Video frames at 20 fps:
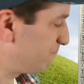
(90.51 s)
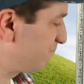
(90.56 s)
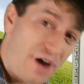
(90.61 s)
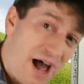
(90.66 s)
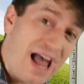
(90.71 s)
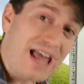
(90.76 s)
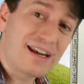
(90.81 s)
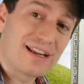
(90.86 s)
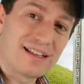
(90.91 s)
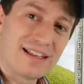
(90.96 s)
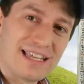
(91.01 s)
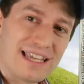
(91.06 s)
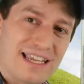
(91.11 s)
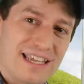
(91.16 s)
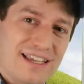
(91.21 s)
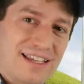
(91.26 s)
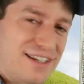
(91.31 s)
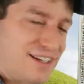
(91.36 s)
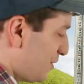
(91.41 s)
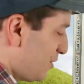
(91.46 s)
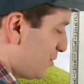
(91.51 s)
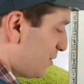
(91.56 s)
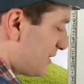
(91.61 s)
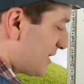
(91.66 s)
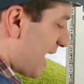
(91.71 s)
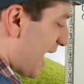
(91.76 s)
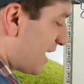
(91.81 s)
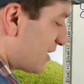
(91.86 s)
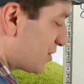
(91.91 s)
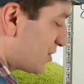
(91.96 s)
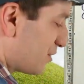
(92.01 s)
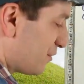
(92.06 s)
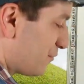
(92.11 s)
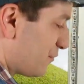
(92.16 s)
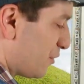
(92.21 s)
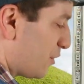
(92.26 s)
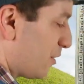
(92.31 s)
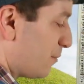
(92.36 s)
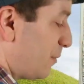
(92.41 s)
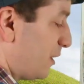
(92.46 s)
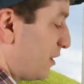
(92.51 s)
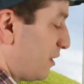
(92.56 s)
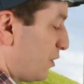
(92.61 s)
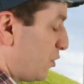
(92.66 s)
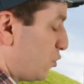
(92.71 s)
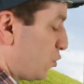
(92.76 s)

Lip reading: Finally, you attach the verb